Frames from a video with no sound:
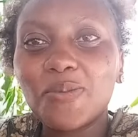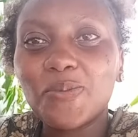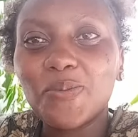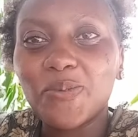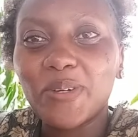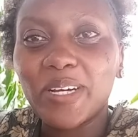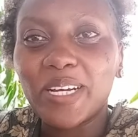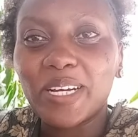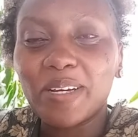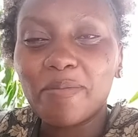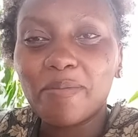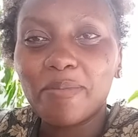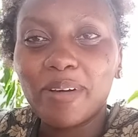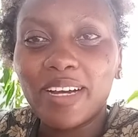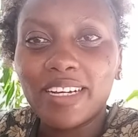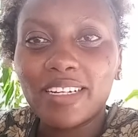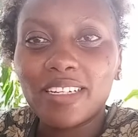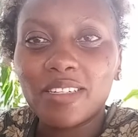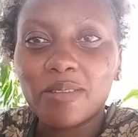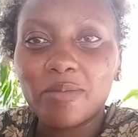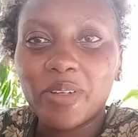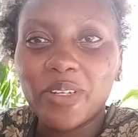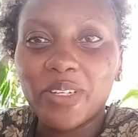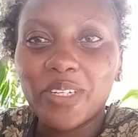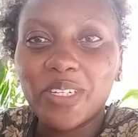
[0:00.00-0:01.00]
welcome back
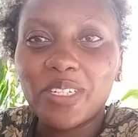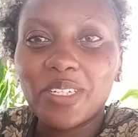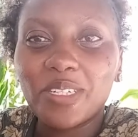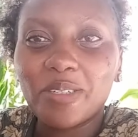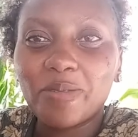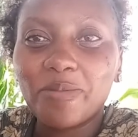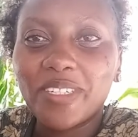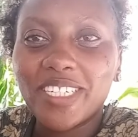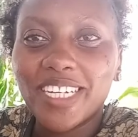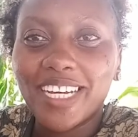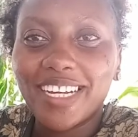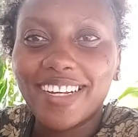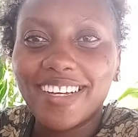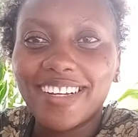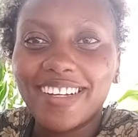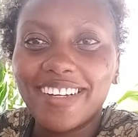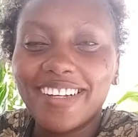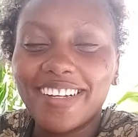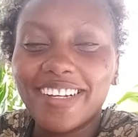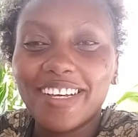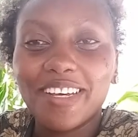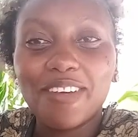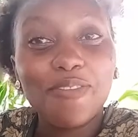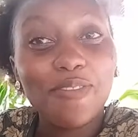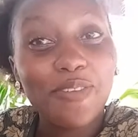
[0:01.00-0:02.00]
to my youtube
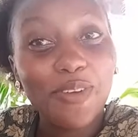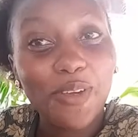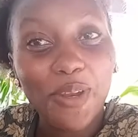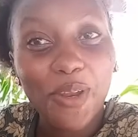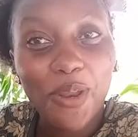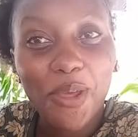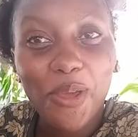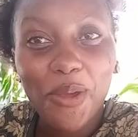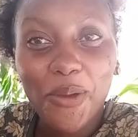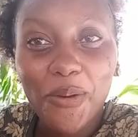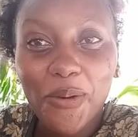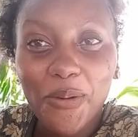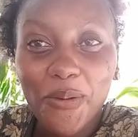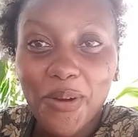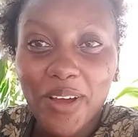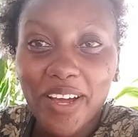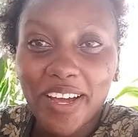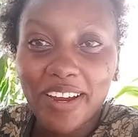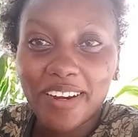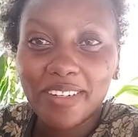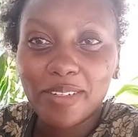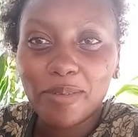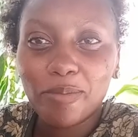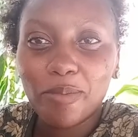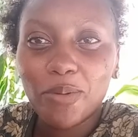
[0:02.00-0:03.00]
channel if you're new
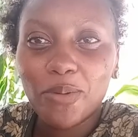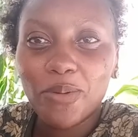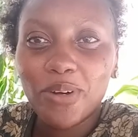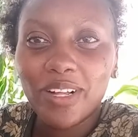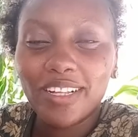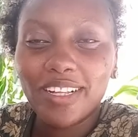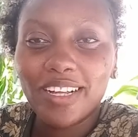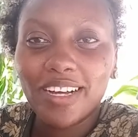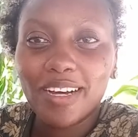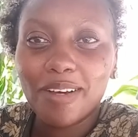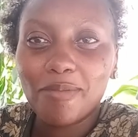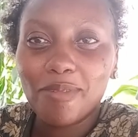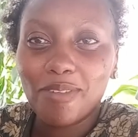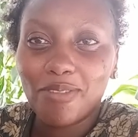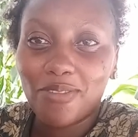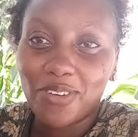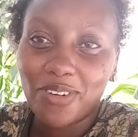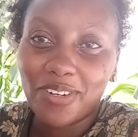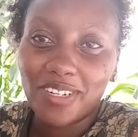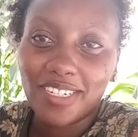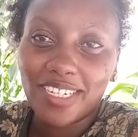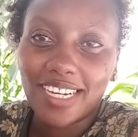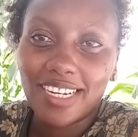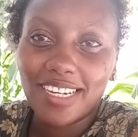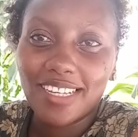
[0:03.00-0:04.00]
karibu welcome if
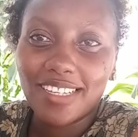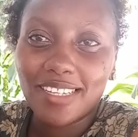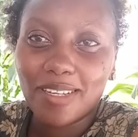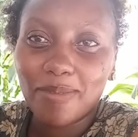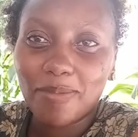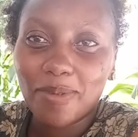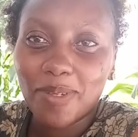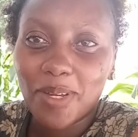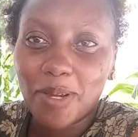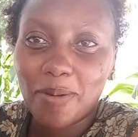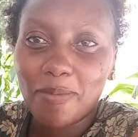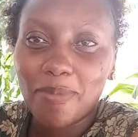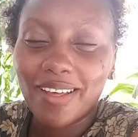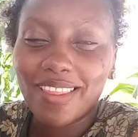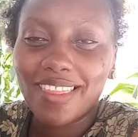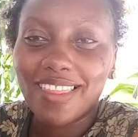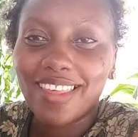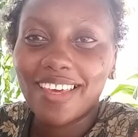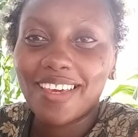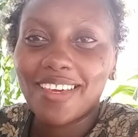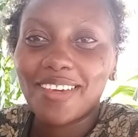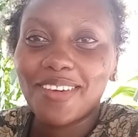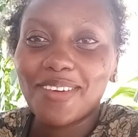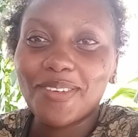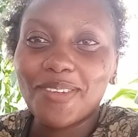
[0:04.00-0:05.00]
you're returning subscriber
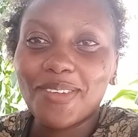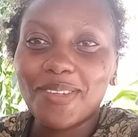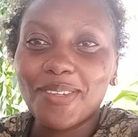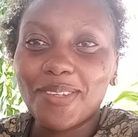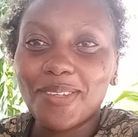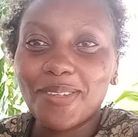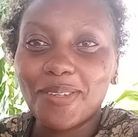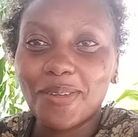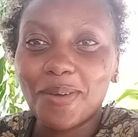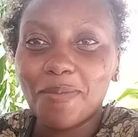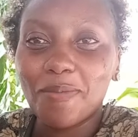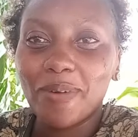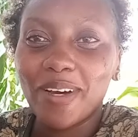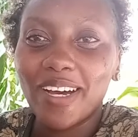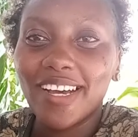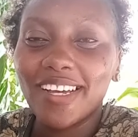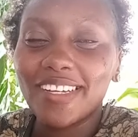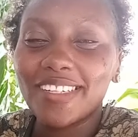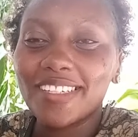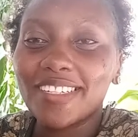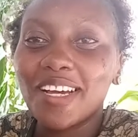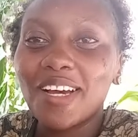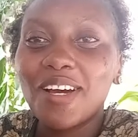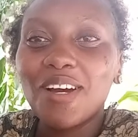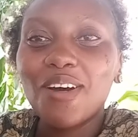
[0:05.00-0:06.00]
thank you so
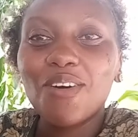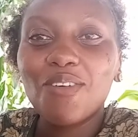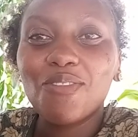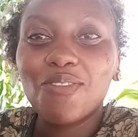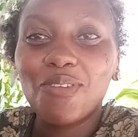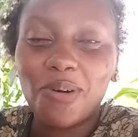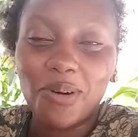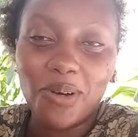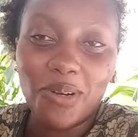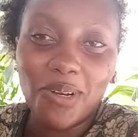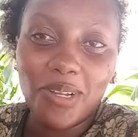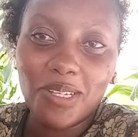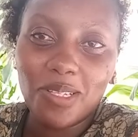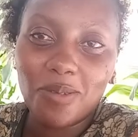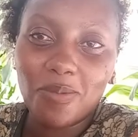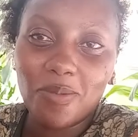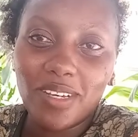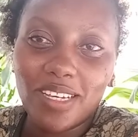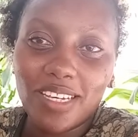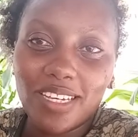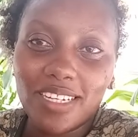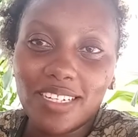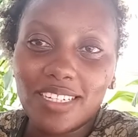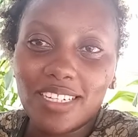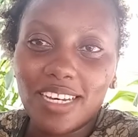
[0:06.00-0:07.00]
much for always
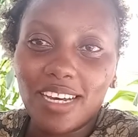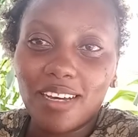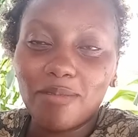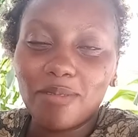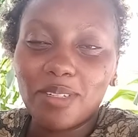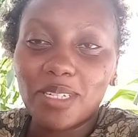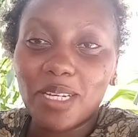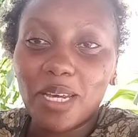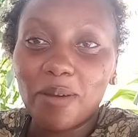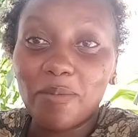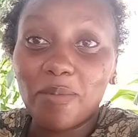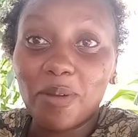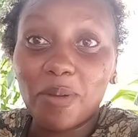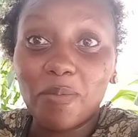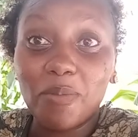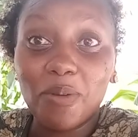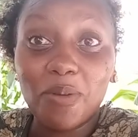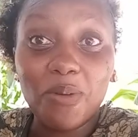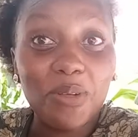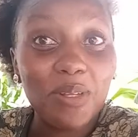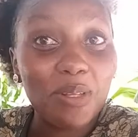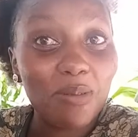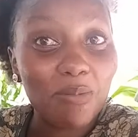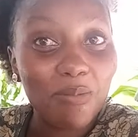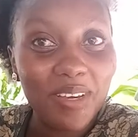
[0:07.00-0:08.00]
making time to come and
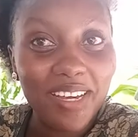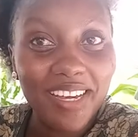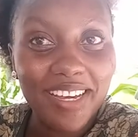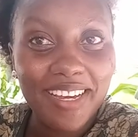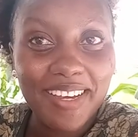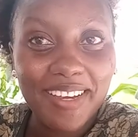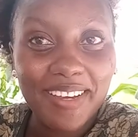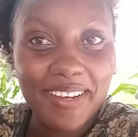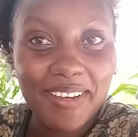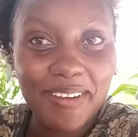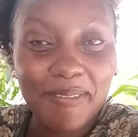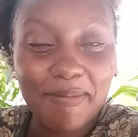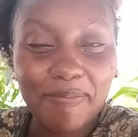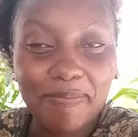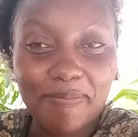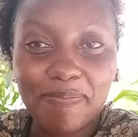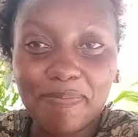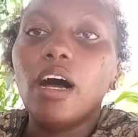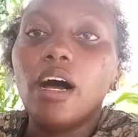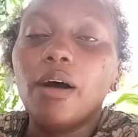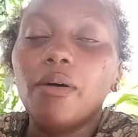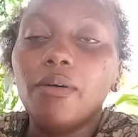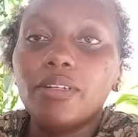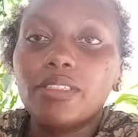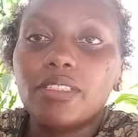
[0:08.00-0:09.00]
be with me
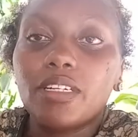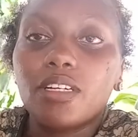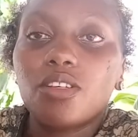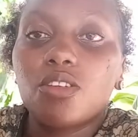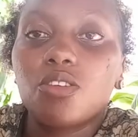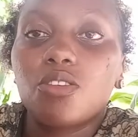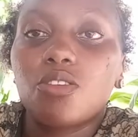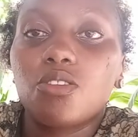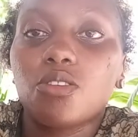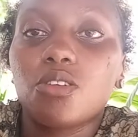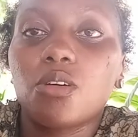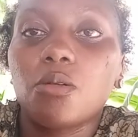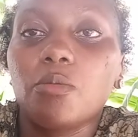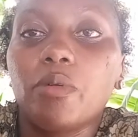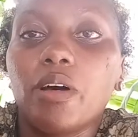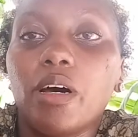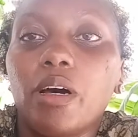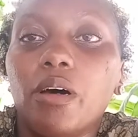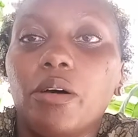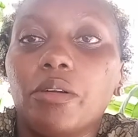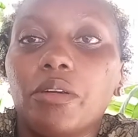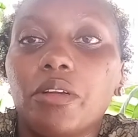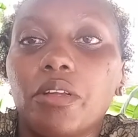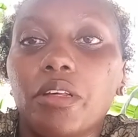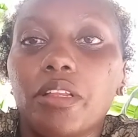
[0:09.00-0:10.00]
i want us to talk
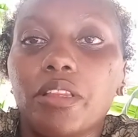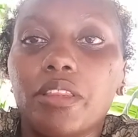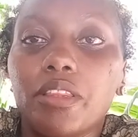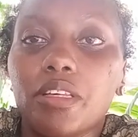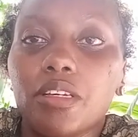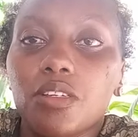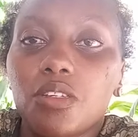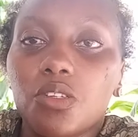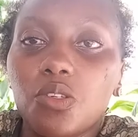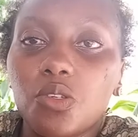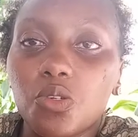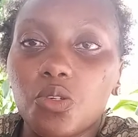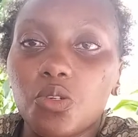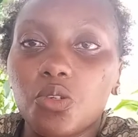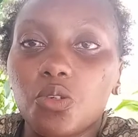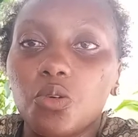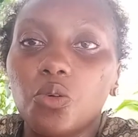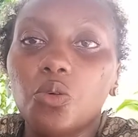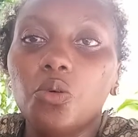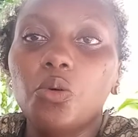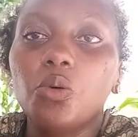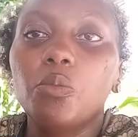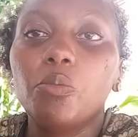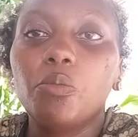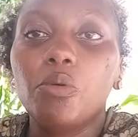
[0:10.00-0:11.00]
about things to
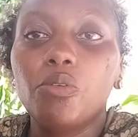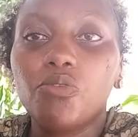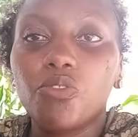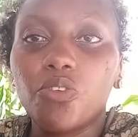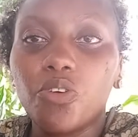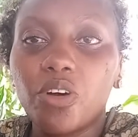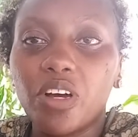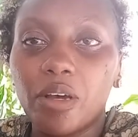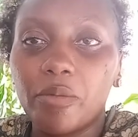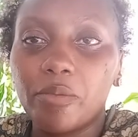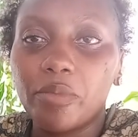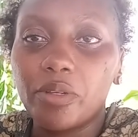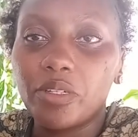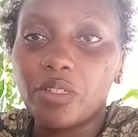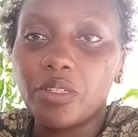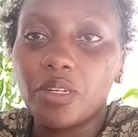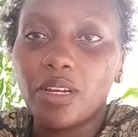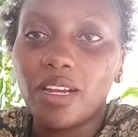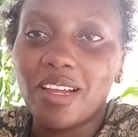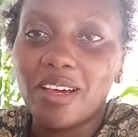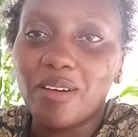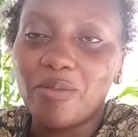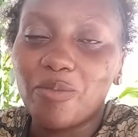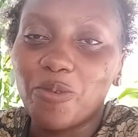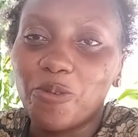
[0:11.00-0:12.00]
know before coming to
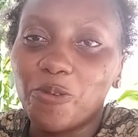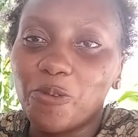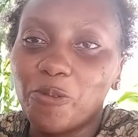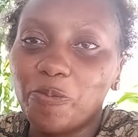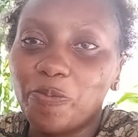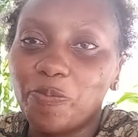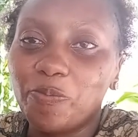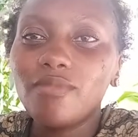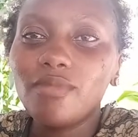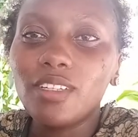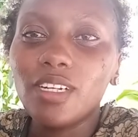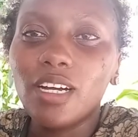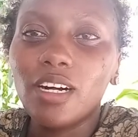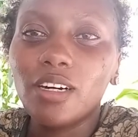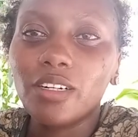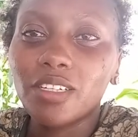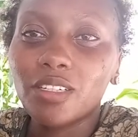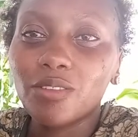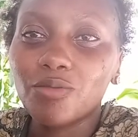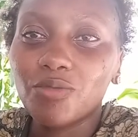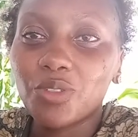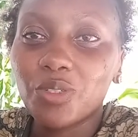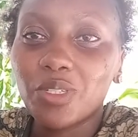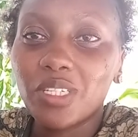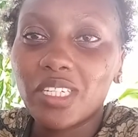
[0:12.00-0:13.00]
lamu i'll
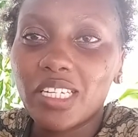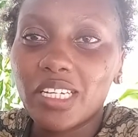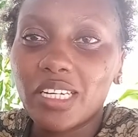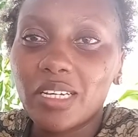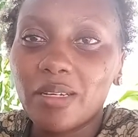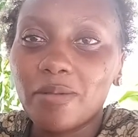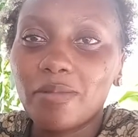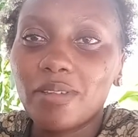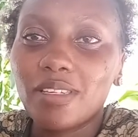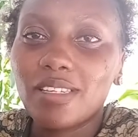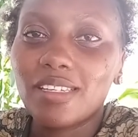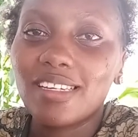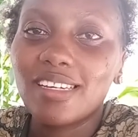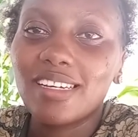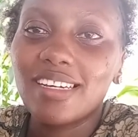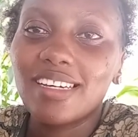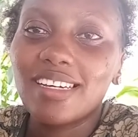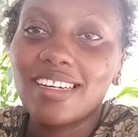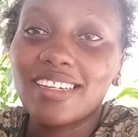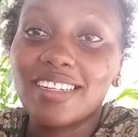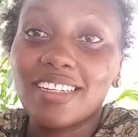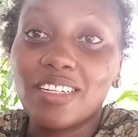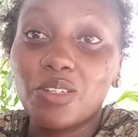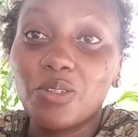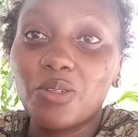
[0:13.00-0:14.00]
give you tips
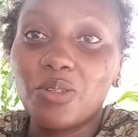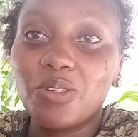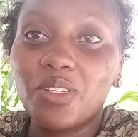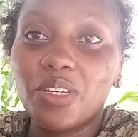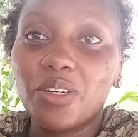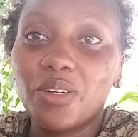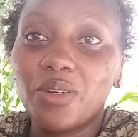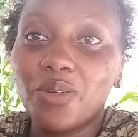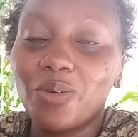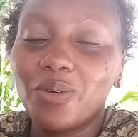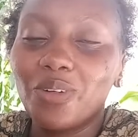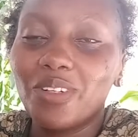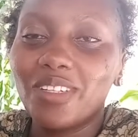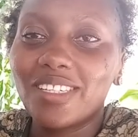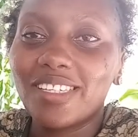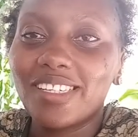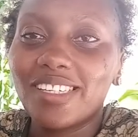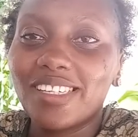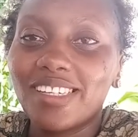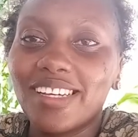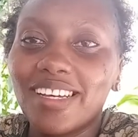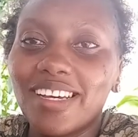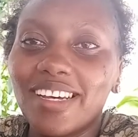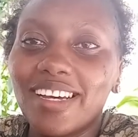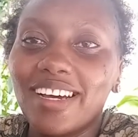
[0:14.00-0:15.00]
the do's and
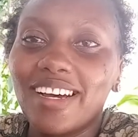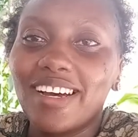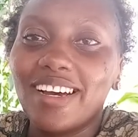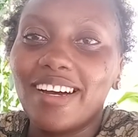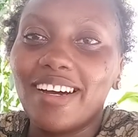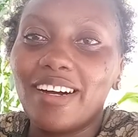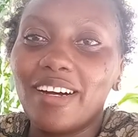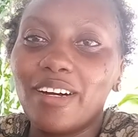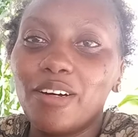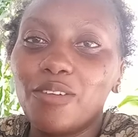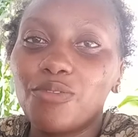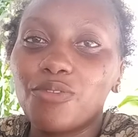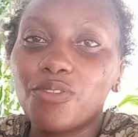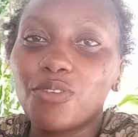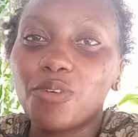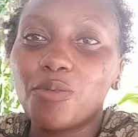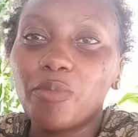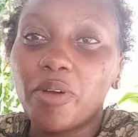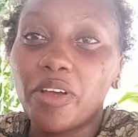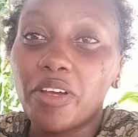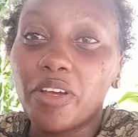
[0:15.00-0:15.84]
don'ts uh, from my